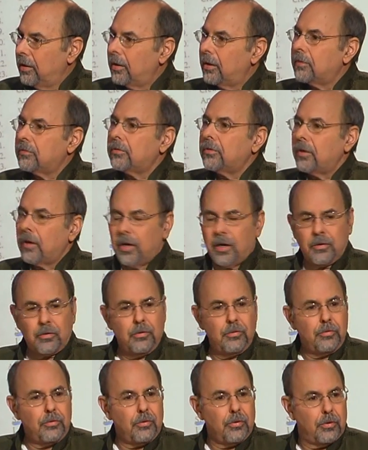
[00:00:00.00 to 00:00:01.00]
It's the
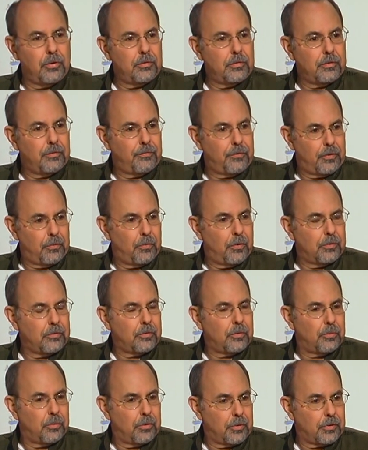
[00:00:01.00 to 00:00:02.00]
actor's choice if he wants
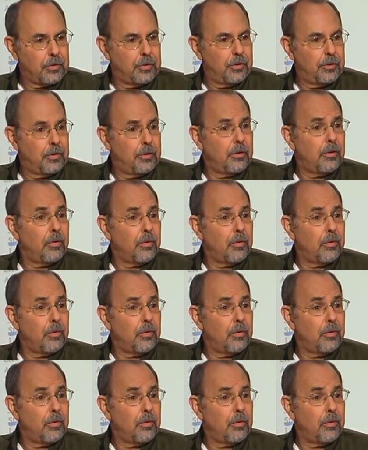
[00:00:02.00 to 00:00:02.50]
to work in it